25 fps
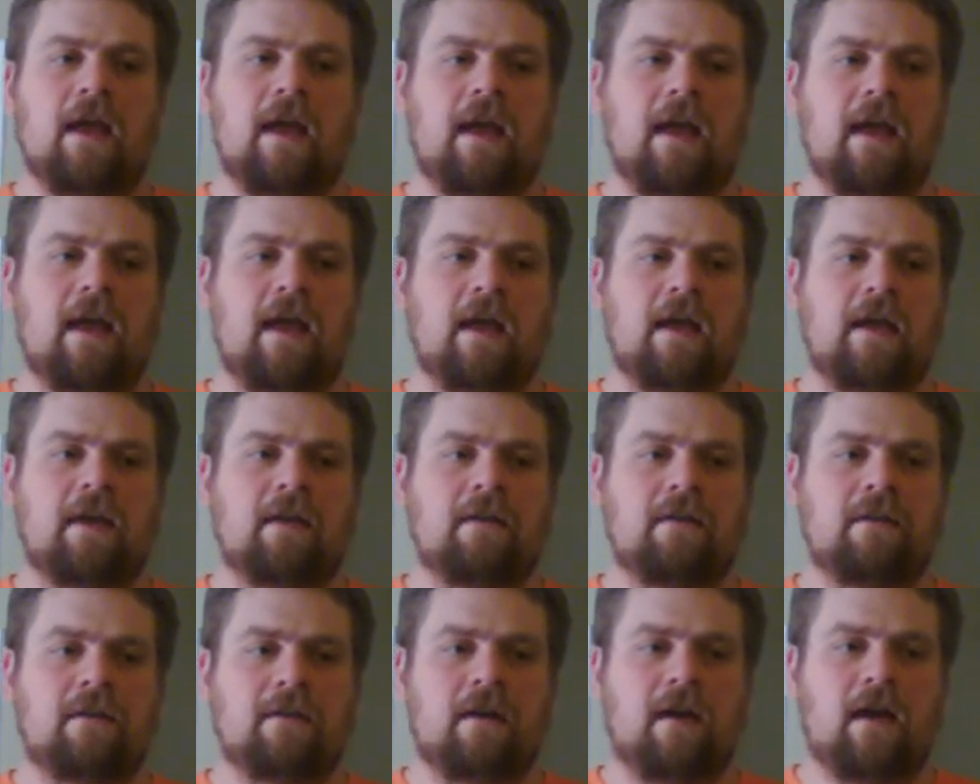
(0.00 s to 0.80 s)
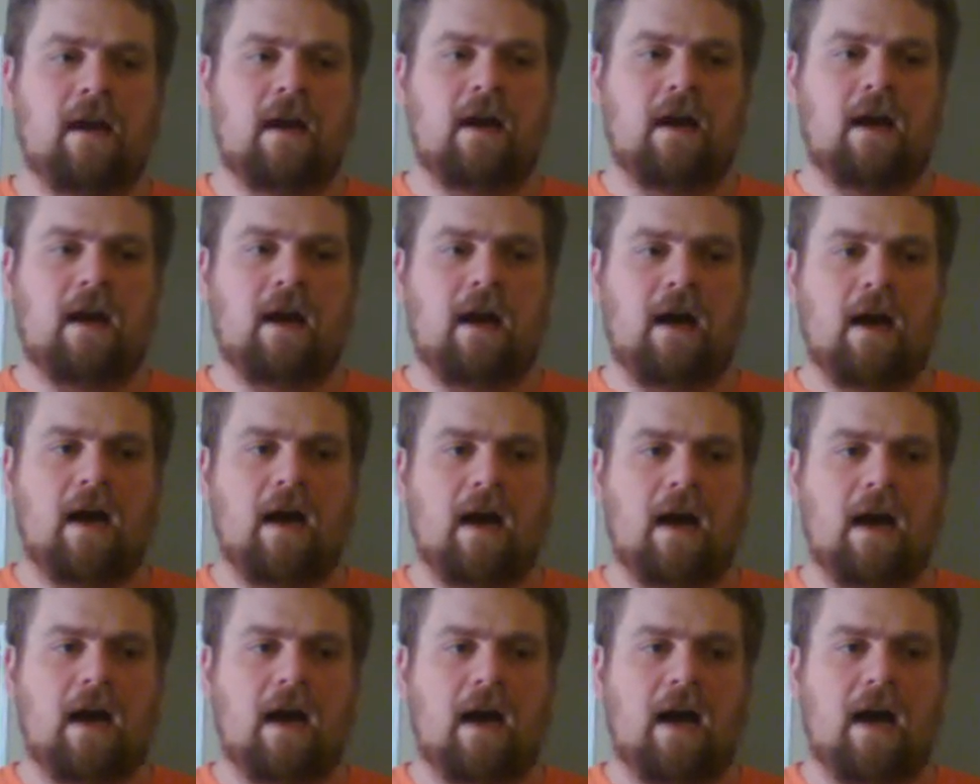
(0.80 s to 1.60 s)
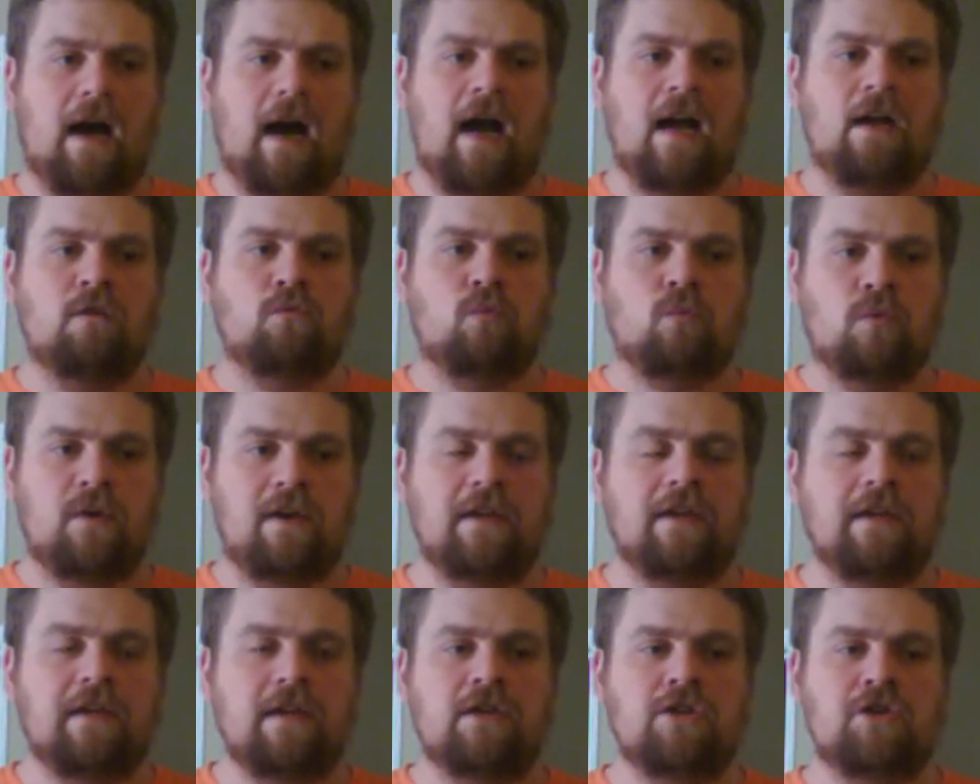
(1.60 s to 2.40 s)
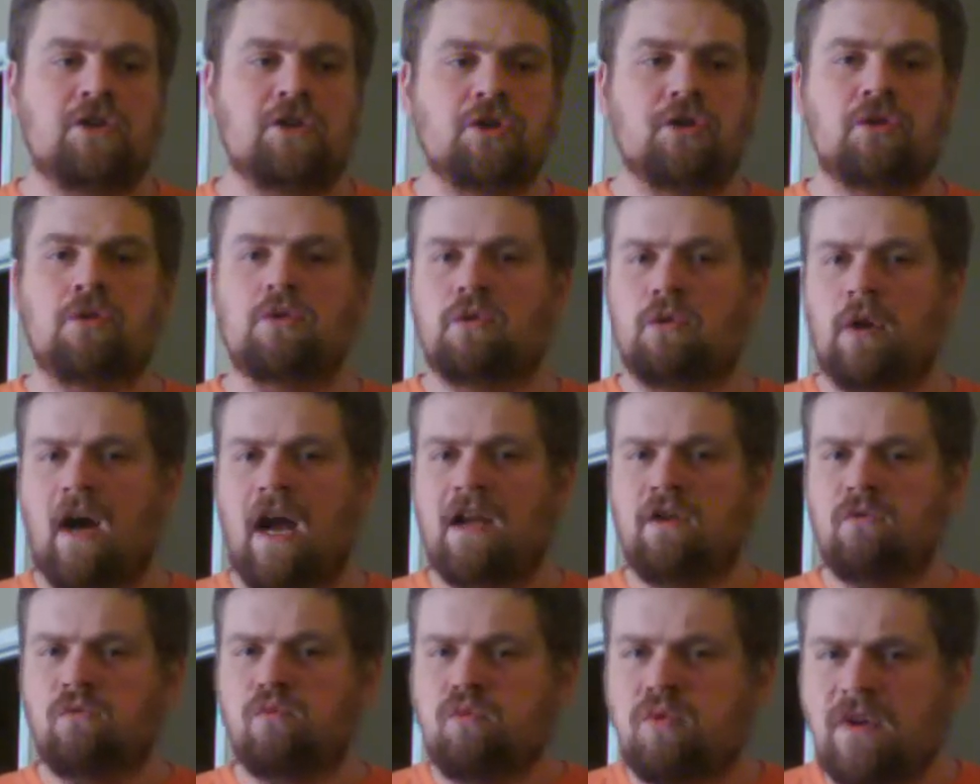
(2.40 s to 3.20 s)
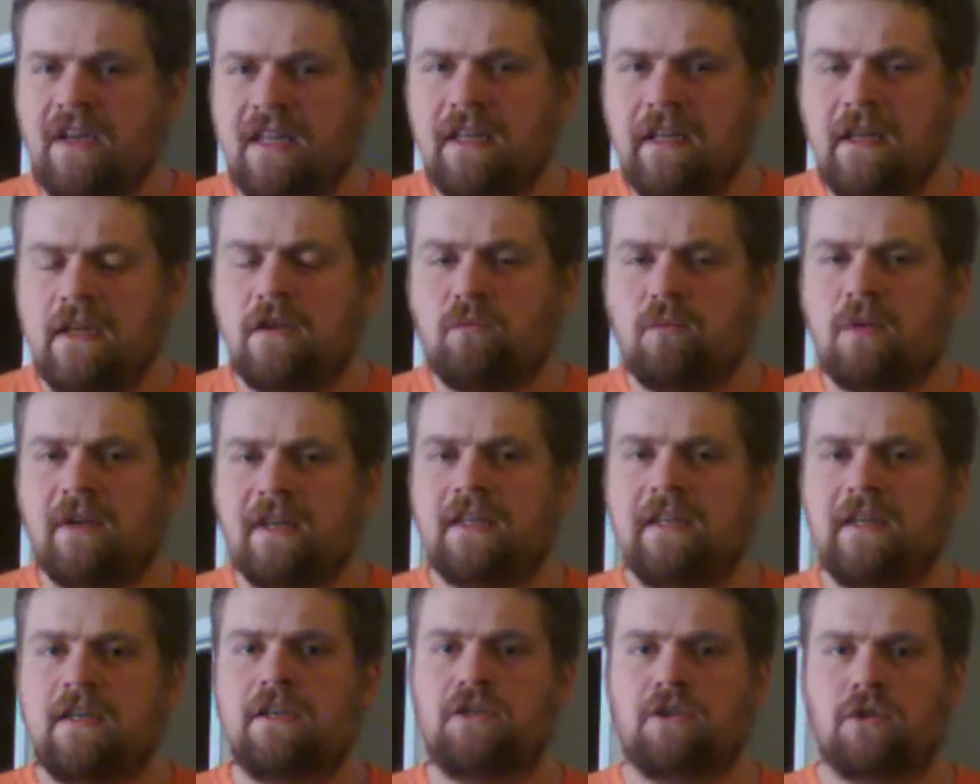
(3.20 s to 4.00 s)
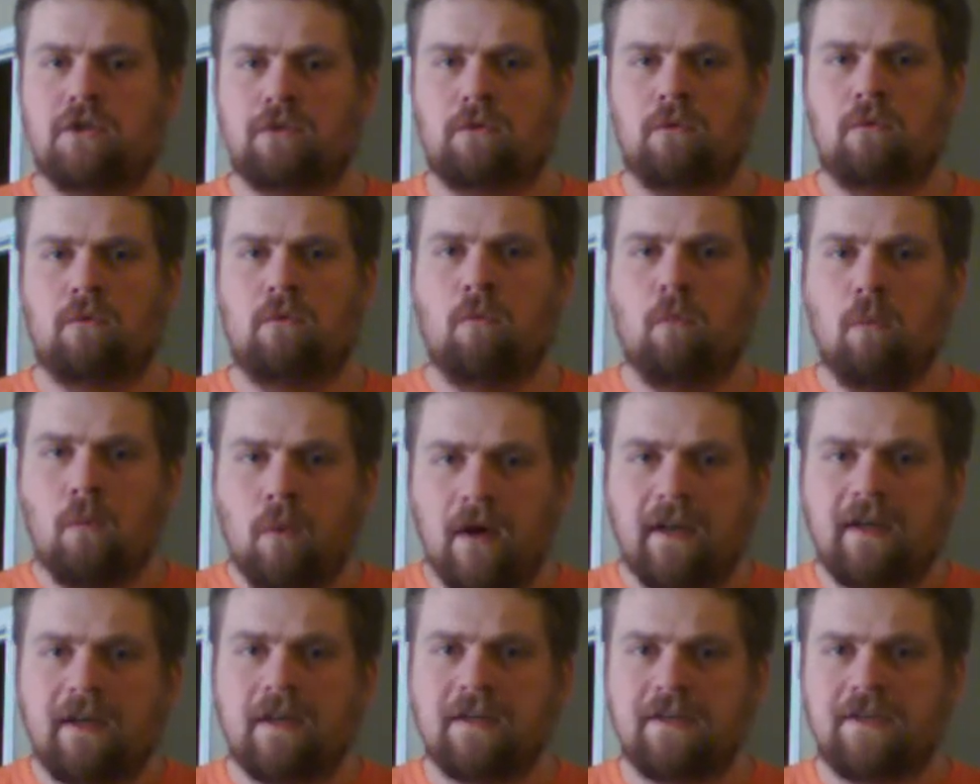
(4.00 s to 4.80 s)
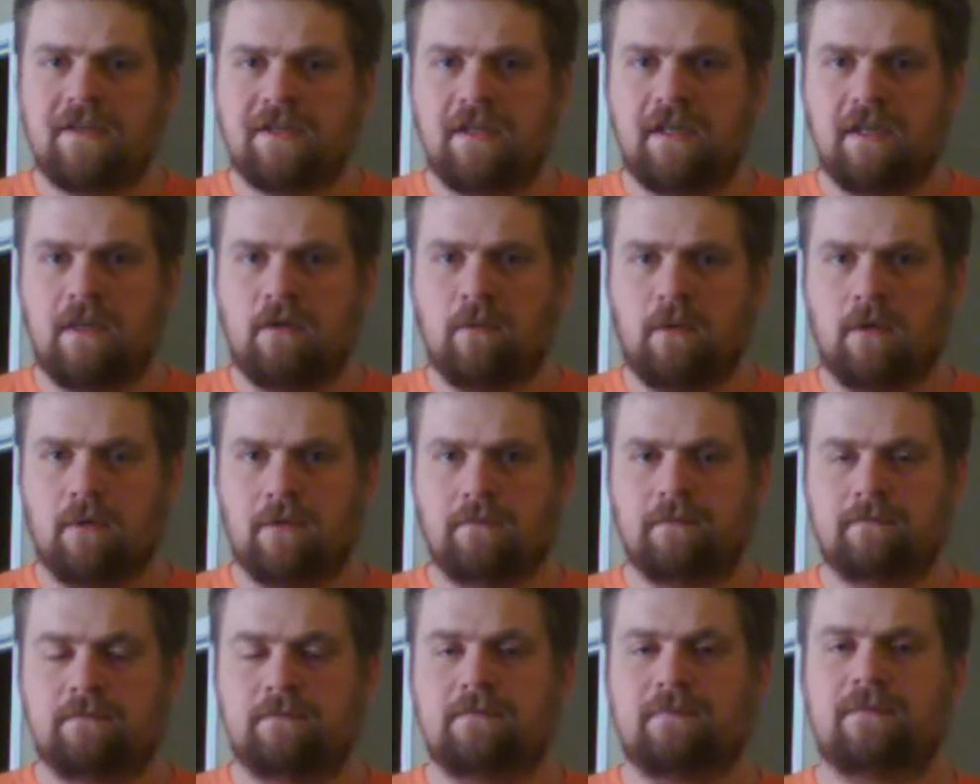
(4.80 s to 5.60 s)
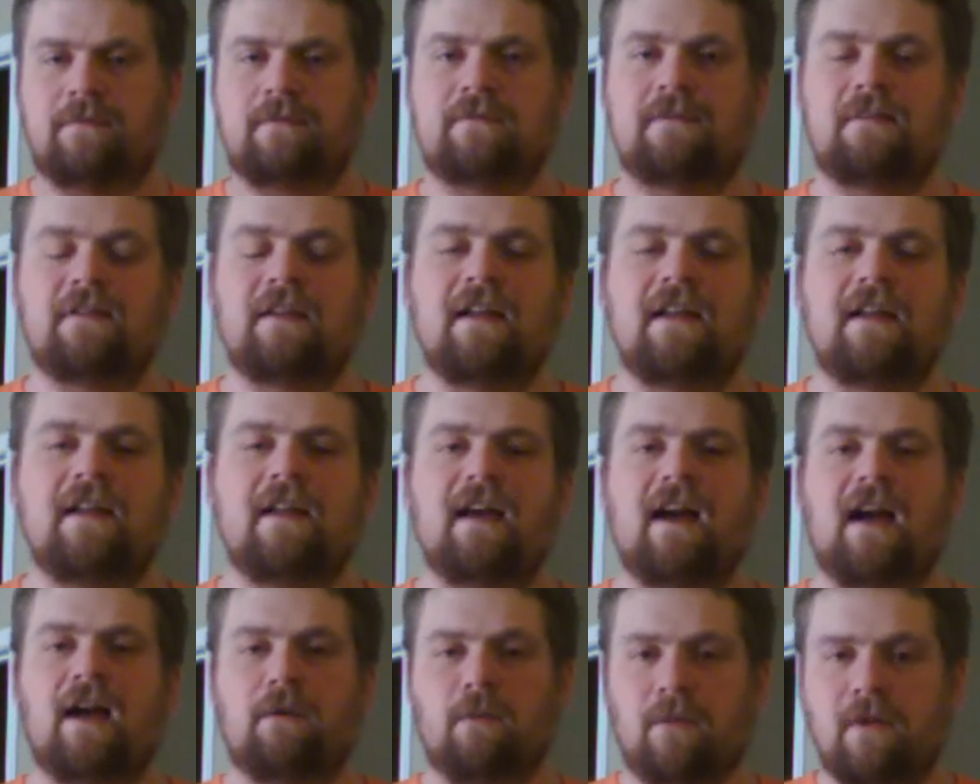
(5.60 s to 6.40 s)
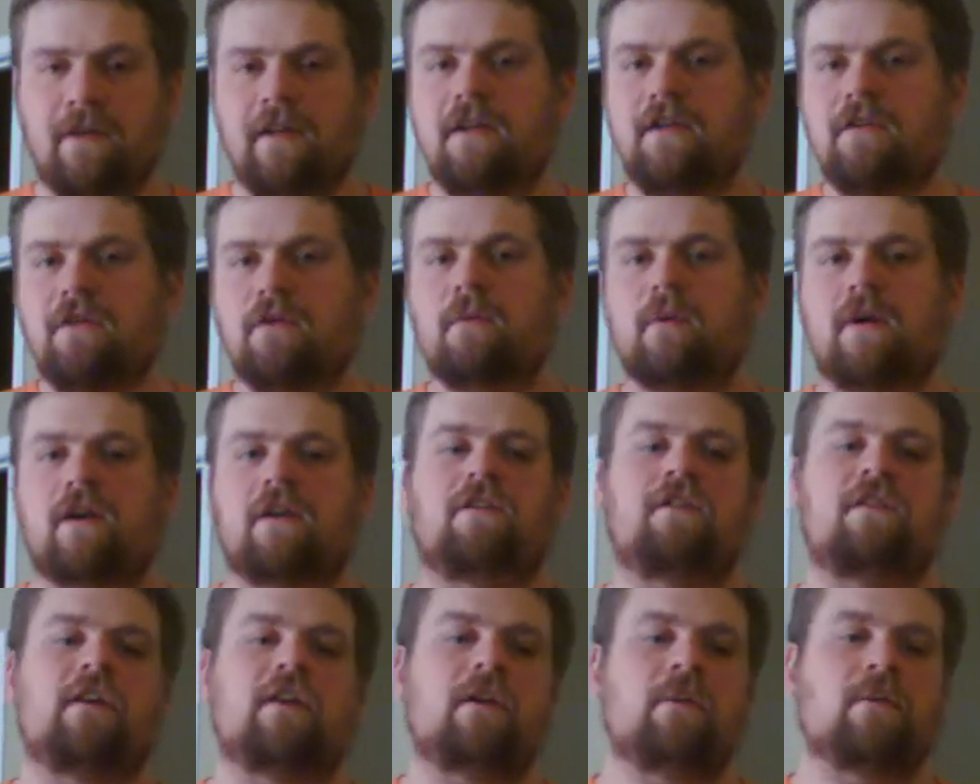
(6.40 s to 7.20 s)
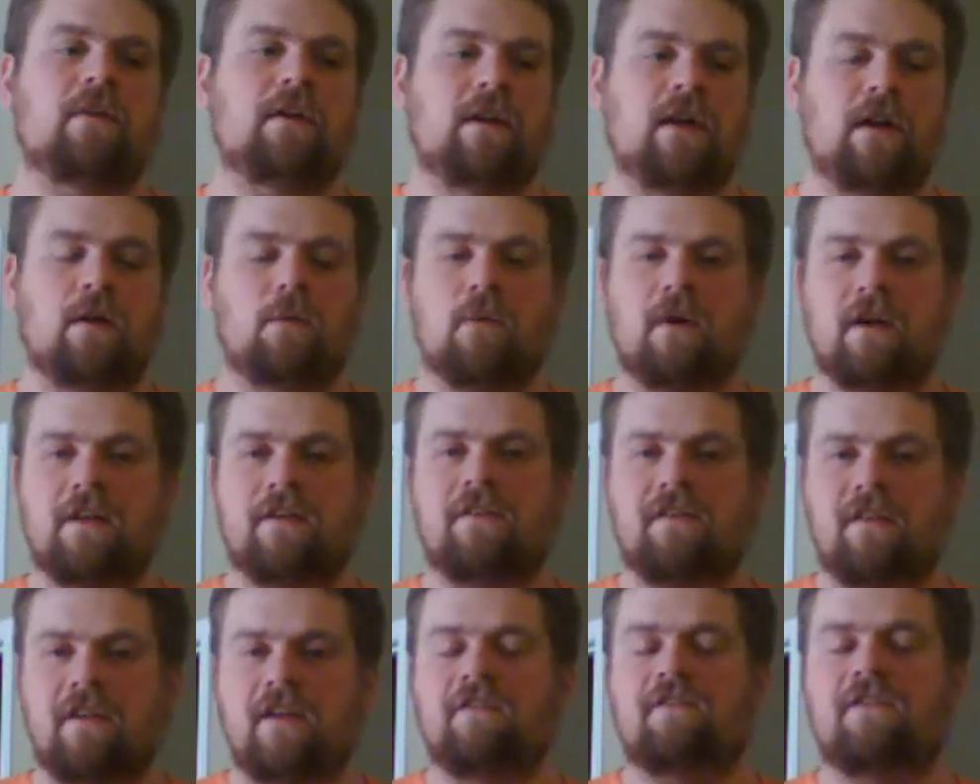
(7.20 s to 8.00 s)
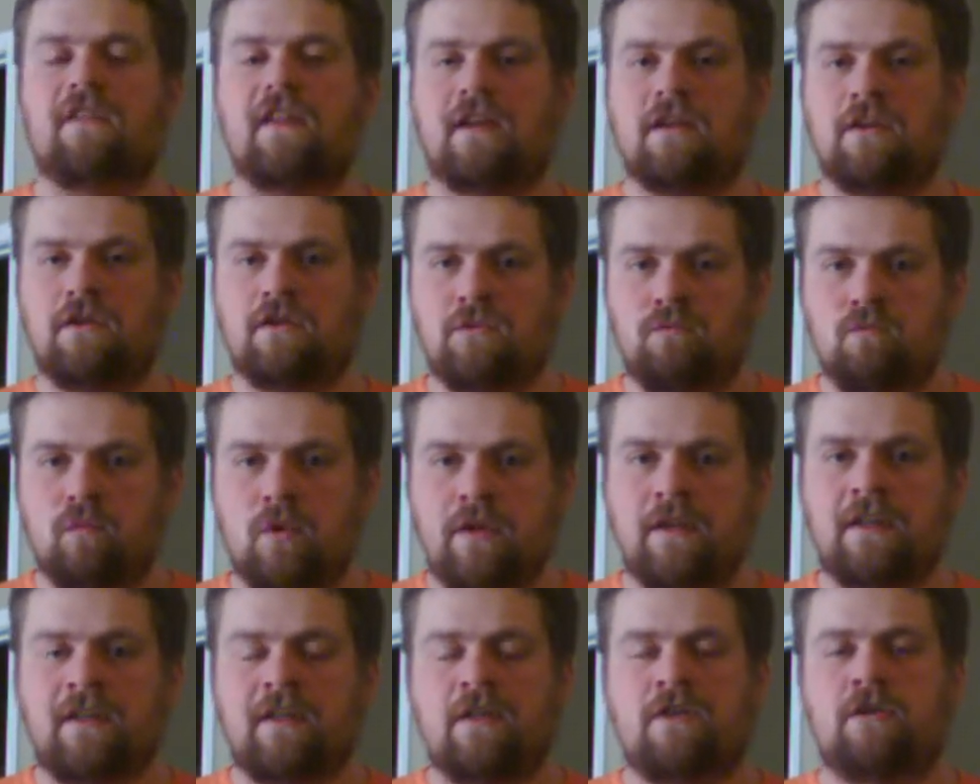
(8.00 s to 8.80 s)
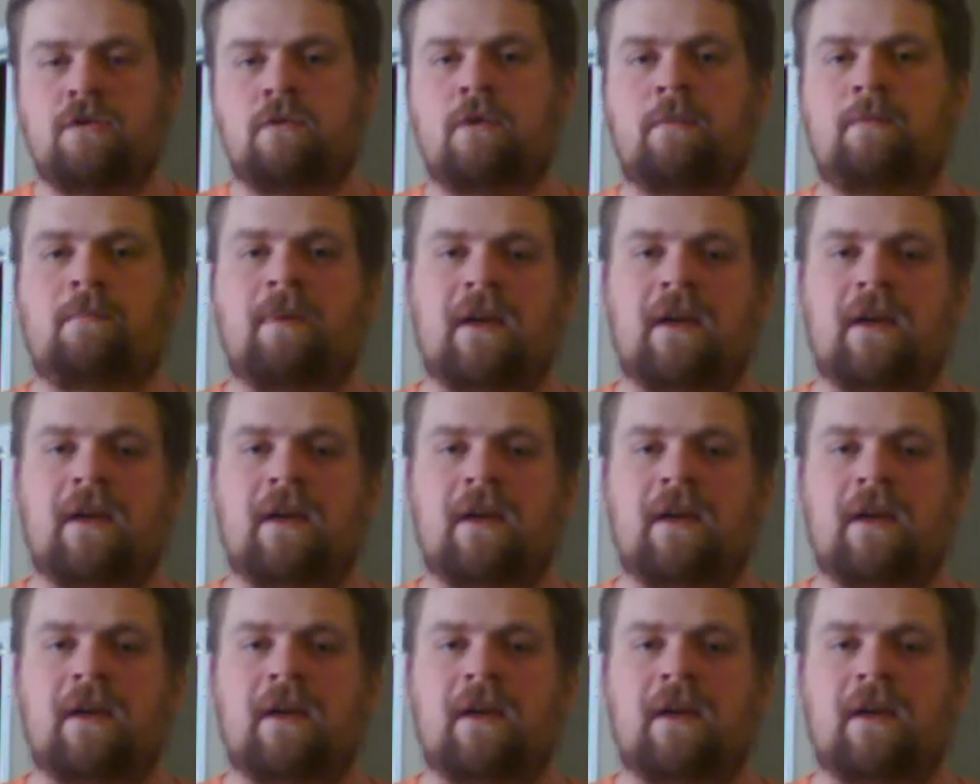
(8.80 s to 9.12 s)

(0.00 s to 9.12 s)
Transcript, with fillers: And I really do, I really, really do want a sequel. I really do want a sequel, and I want to see if they could really do